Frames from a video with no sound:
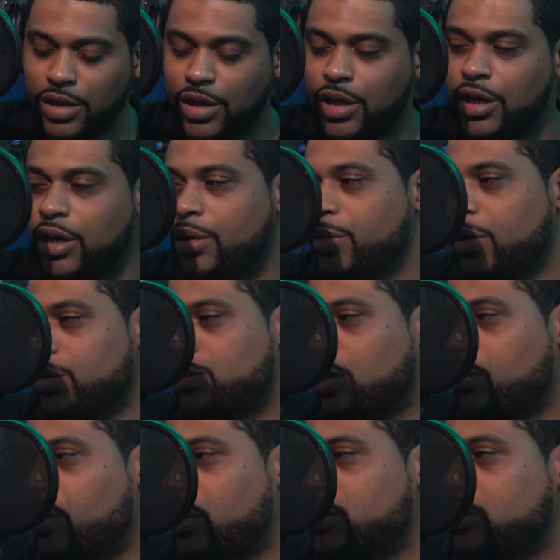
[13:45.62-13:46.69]
Uh, we gonna
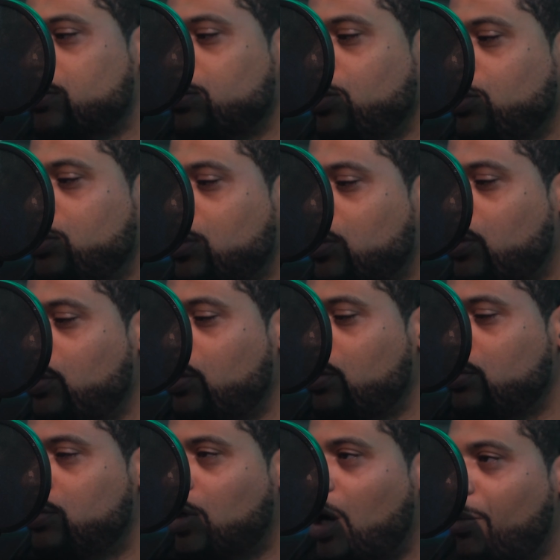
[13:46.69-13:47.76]
talk about some music. Who
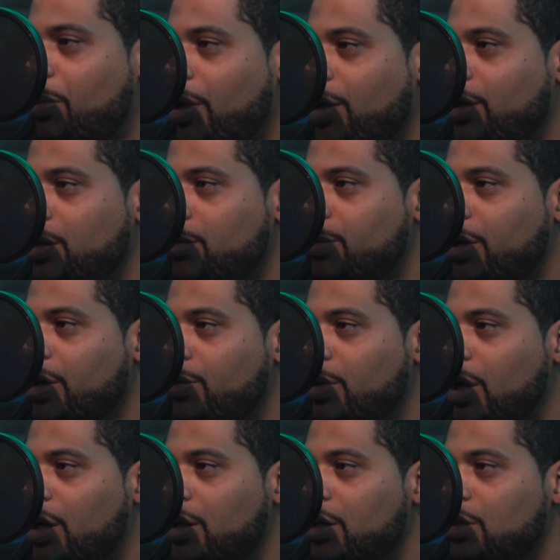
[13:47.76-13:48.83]
who dropped lately, man? We
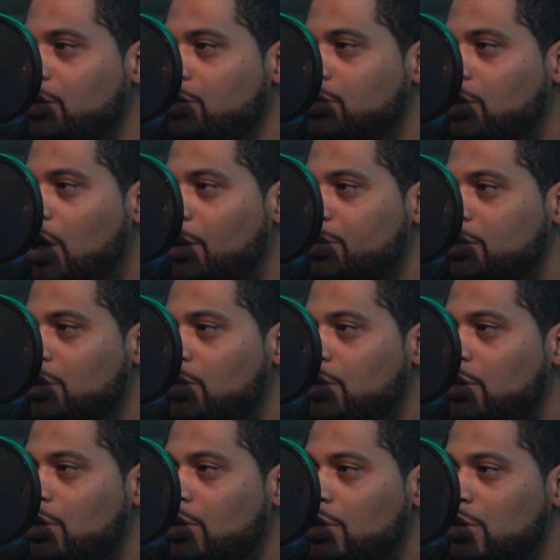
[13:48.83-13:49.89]
got any new drops
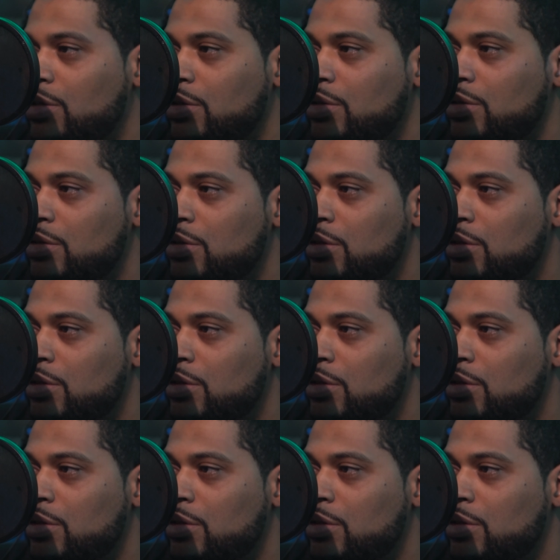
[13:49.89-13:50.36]
going on?